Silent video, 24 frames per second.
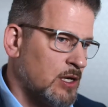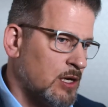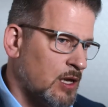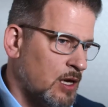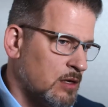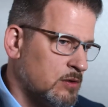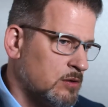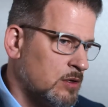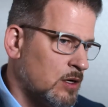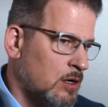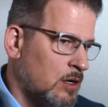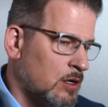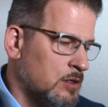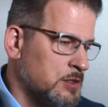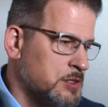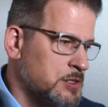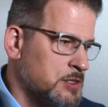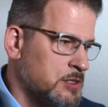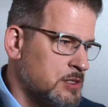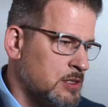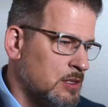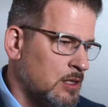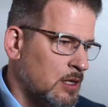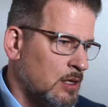
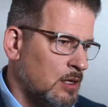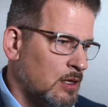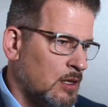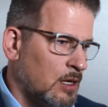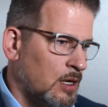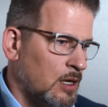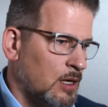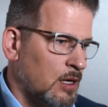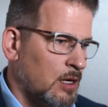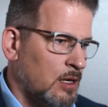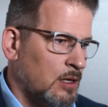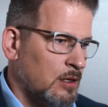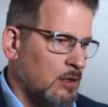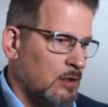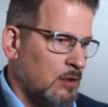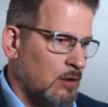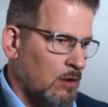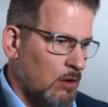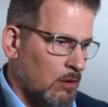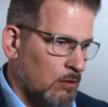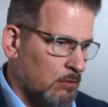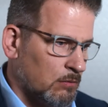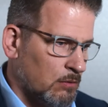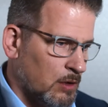low-cost, uh,
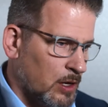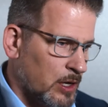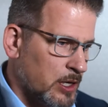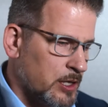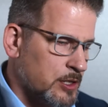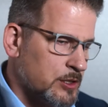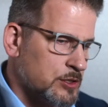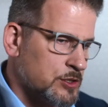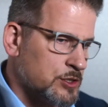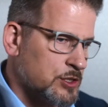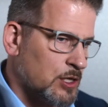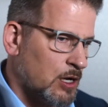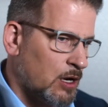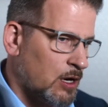long-range,